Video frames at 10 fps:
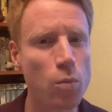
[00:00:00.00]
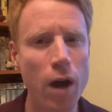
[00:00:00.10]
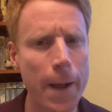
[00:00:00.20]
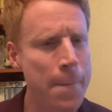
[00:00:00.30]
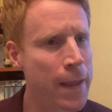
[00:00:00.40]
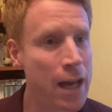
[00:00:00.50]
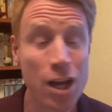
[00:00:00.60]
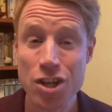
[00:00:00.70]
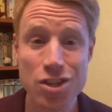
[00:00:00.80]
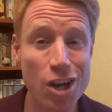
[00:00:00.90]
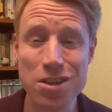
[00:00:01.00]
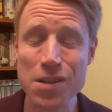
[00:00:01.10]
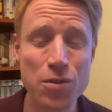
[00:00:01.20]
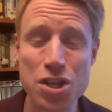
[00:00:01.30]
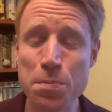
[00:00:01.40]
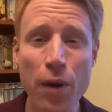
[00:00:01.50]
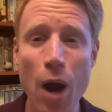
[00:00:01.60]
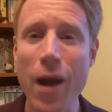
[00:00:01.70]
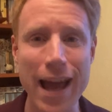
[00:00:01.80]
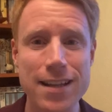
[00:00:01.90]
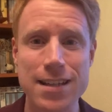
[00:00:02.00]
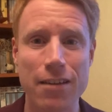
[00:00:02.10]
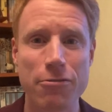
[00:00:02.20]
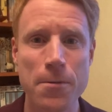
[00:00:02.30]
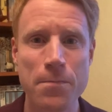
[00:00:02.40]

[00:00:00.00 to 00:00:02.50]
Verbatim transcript: why Joseph was just proactive